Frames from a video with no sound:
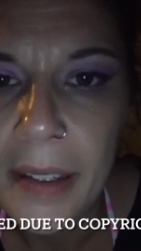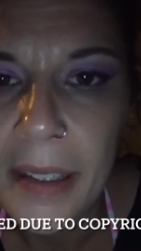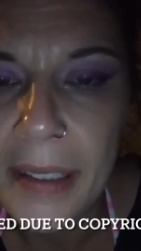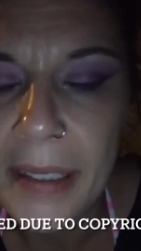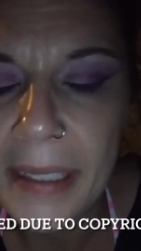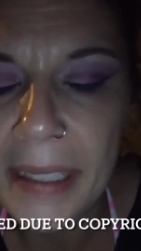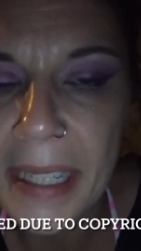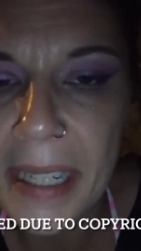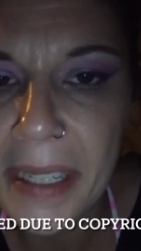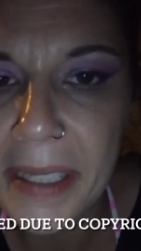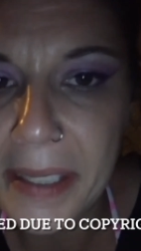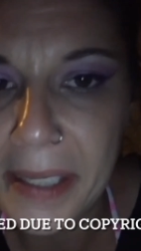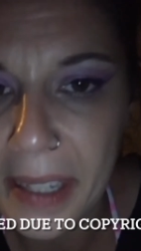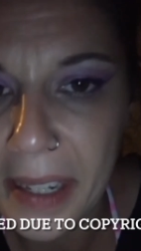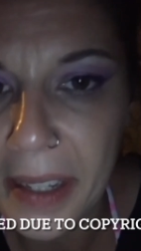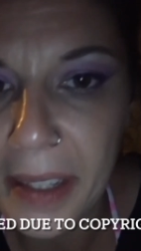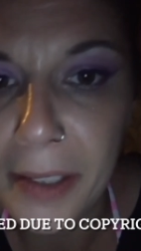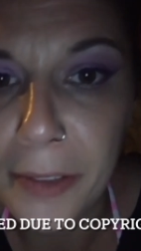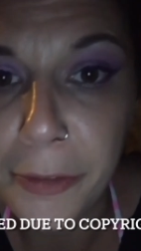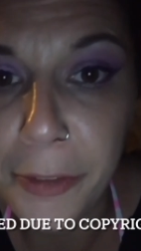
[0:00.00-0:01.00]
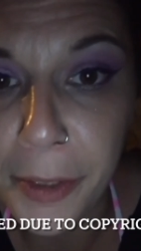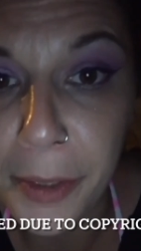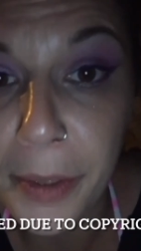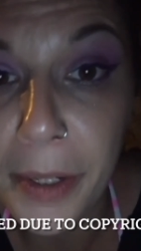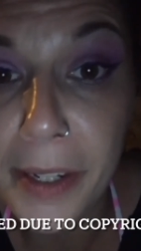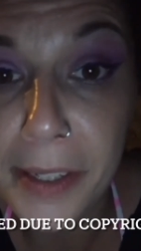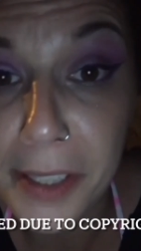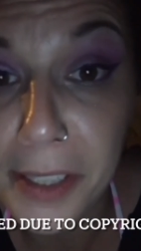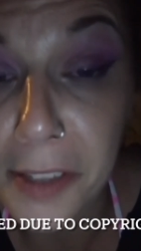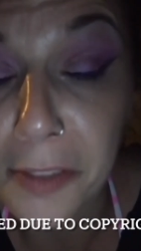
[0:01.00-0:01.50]
I can't say it for the
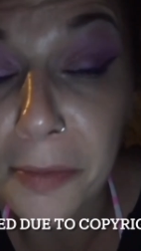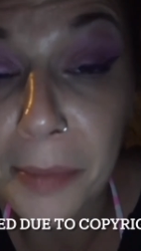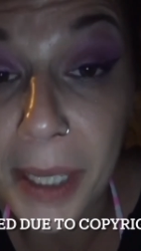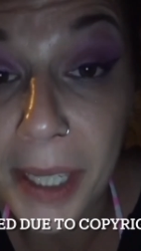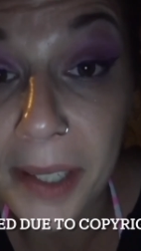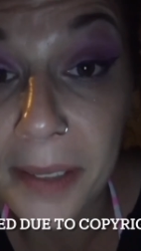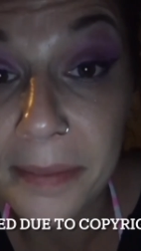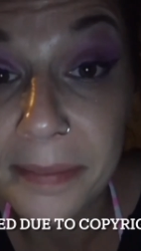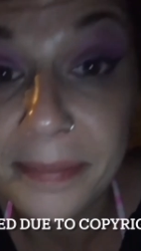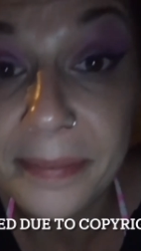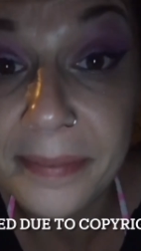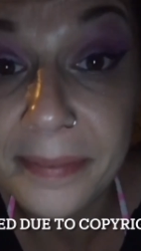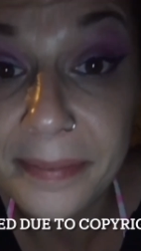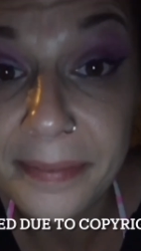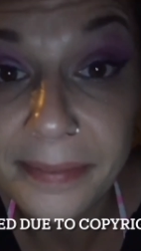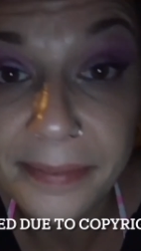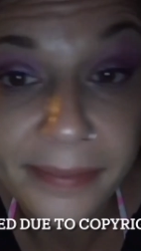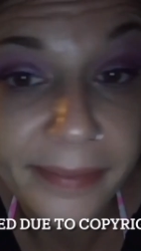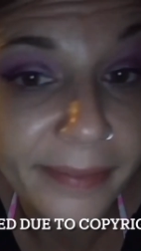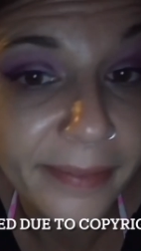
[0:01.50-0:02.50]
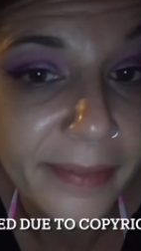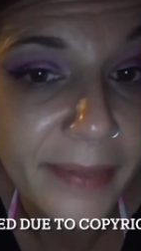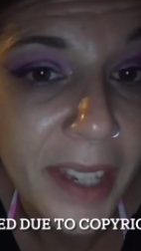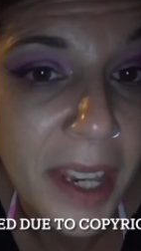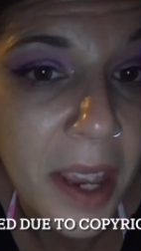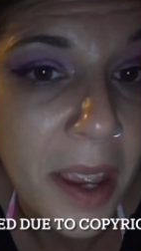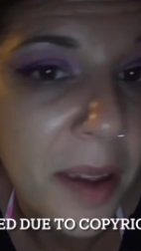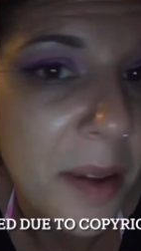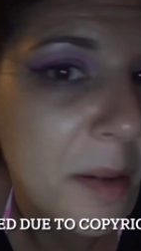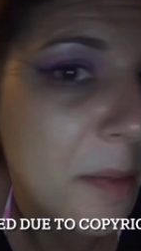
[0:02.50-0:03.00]
rest of me,
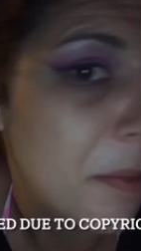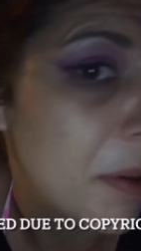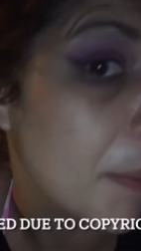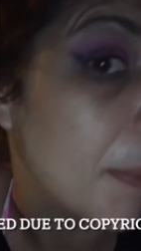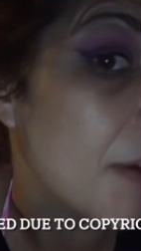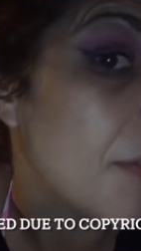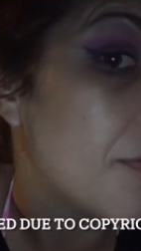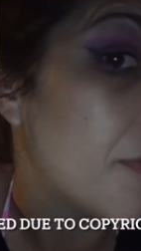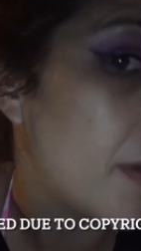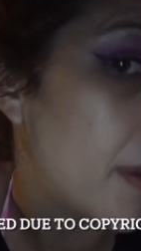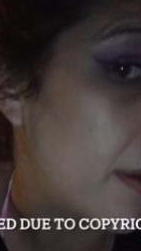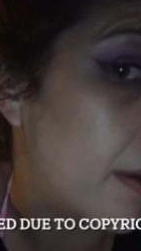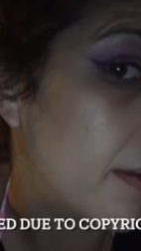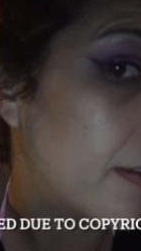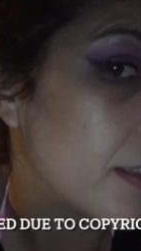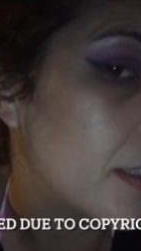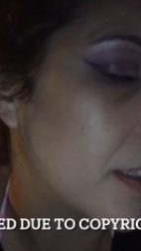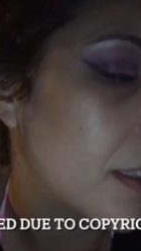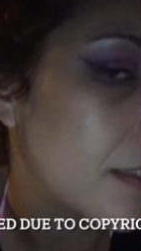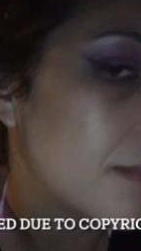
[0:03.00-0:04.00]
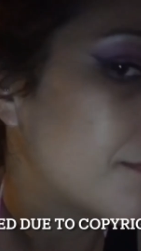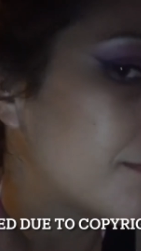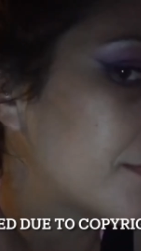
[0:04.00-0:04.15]
but my face,